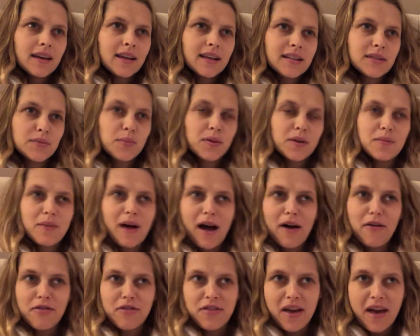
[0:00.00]
it's been
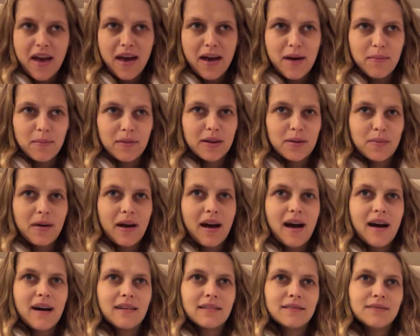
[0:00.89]
about them and
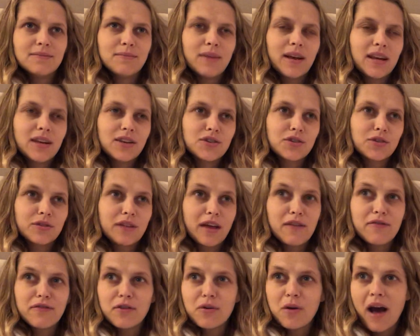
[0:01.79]
about making sure
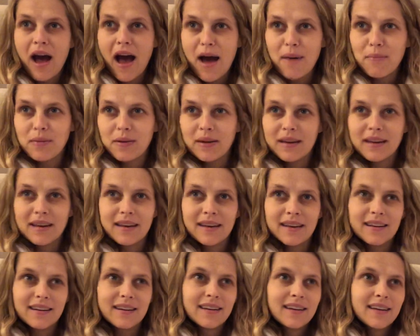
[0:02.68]
they feel
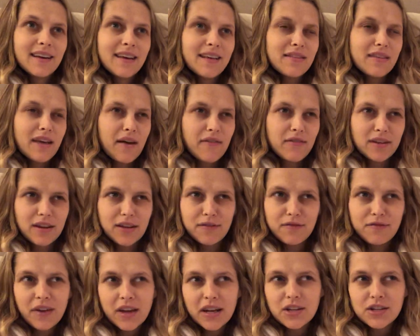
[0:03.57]
happy and having
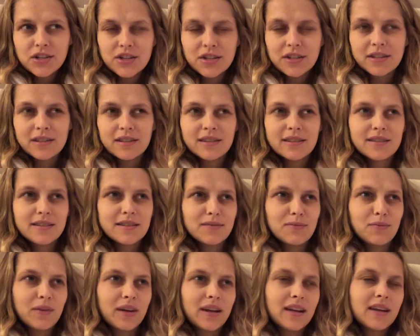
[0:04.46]
adventures.
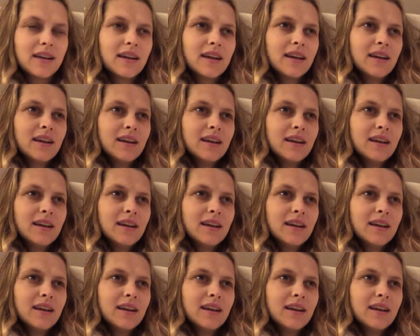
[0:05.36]
And we